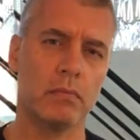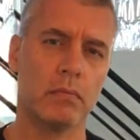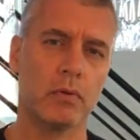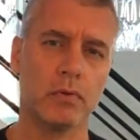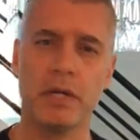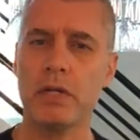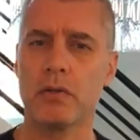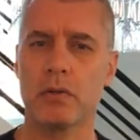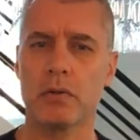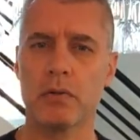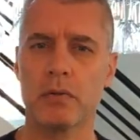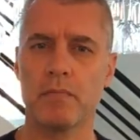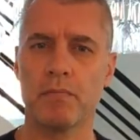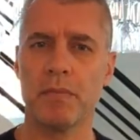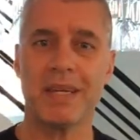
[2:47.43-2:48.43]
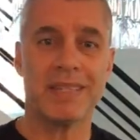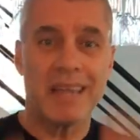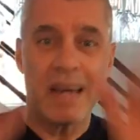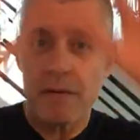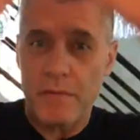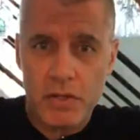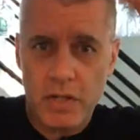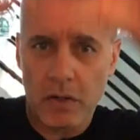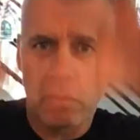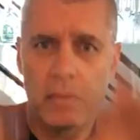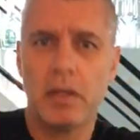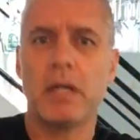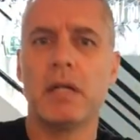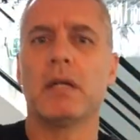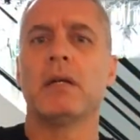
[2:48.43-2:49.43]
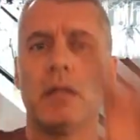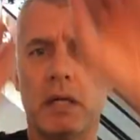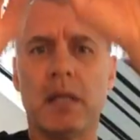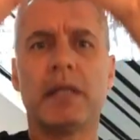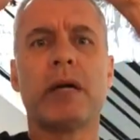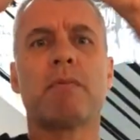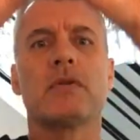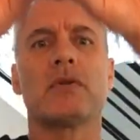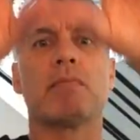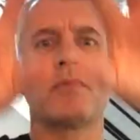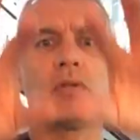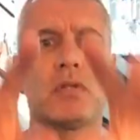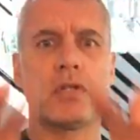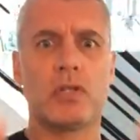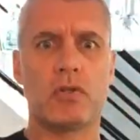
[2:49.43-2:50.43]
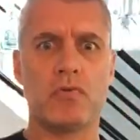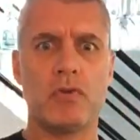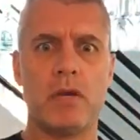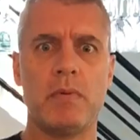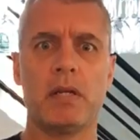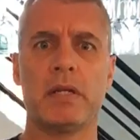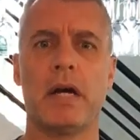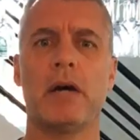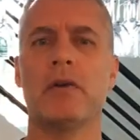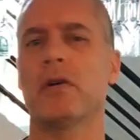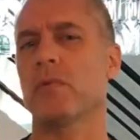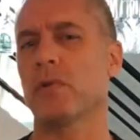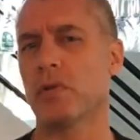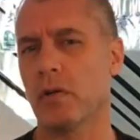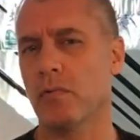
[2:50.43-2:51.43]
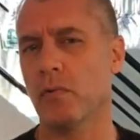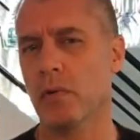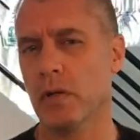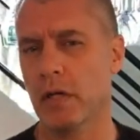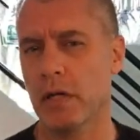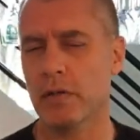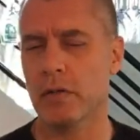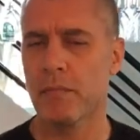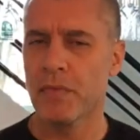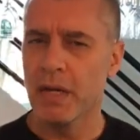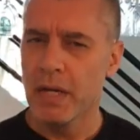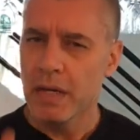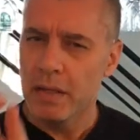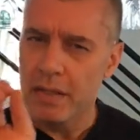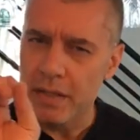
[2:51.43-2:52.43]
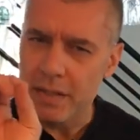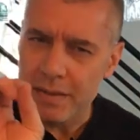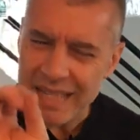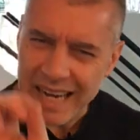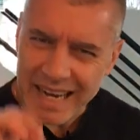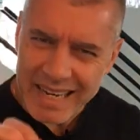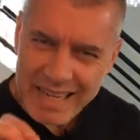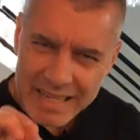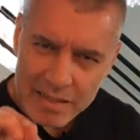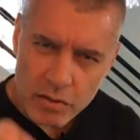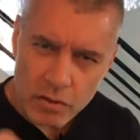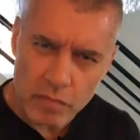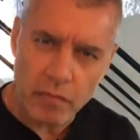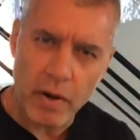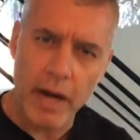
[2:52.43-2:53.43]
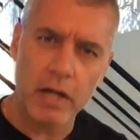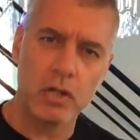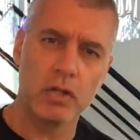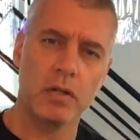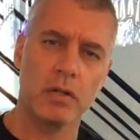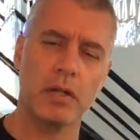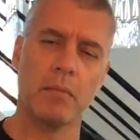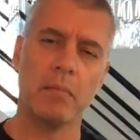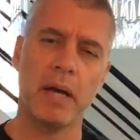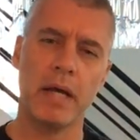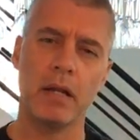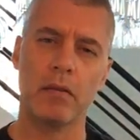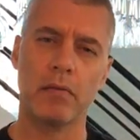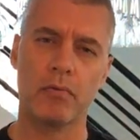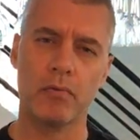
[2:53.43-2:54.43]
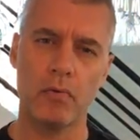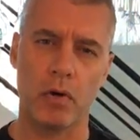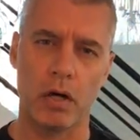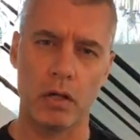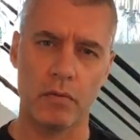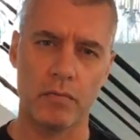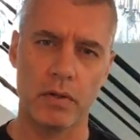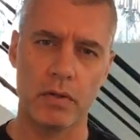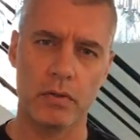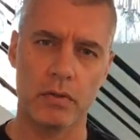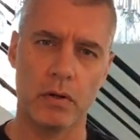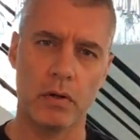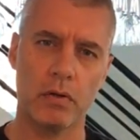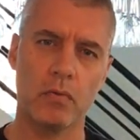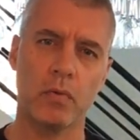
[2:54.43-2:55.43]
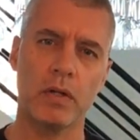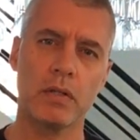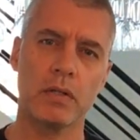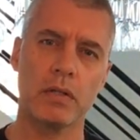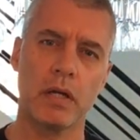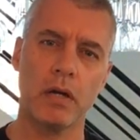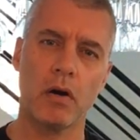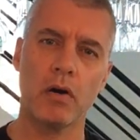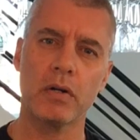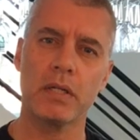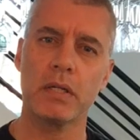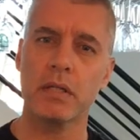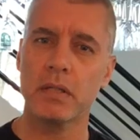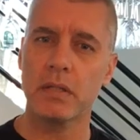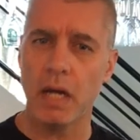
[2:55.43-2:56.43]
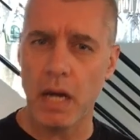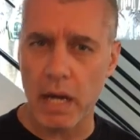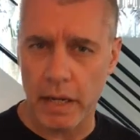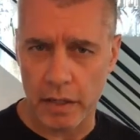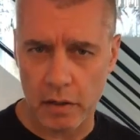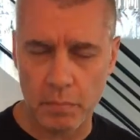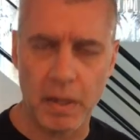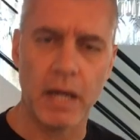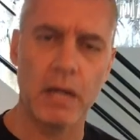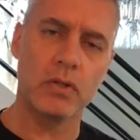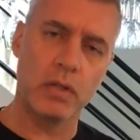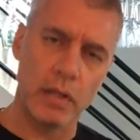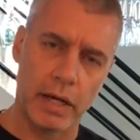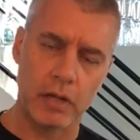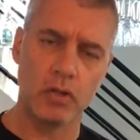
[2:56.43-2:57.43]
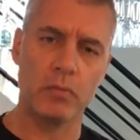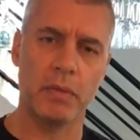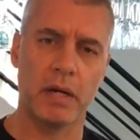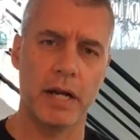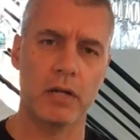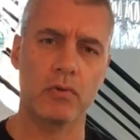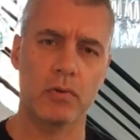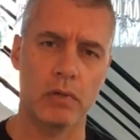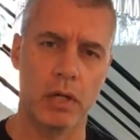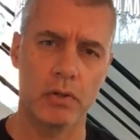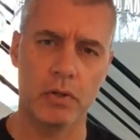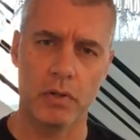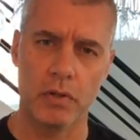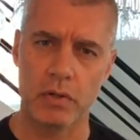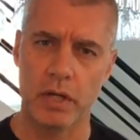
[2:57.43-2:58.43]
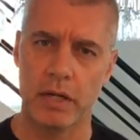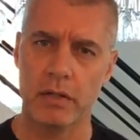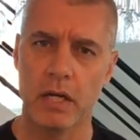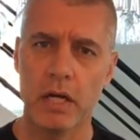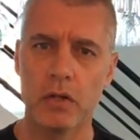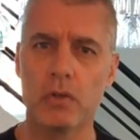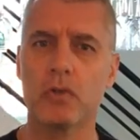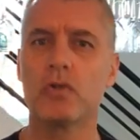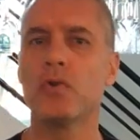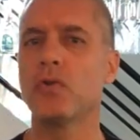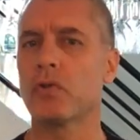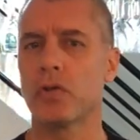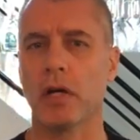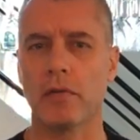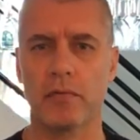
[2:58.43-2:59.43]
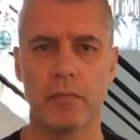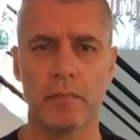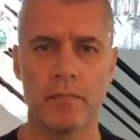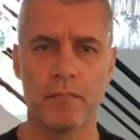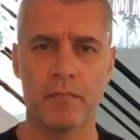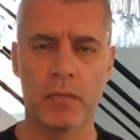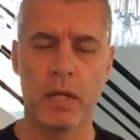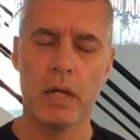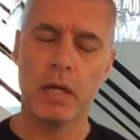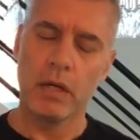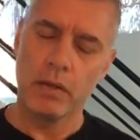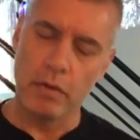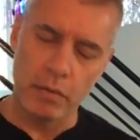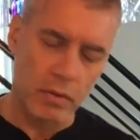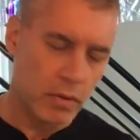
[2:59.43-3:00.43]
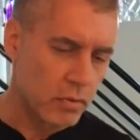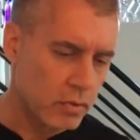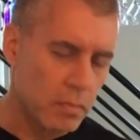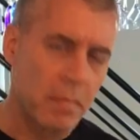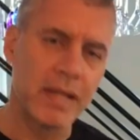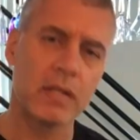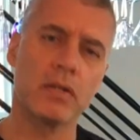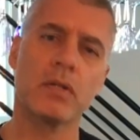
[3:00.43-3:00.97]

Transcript: creatures, because every single thing that was streaming down here was self-organized. These tiniest little fraction that made it through all of this are the ones that are designed by selection, by natural selection in this case, to do stuff. There's immense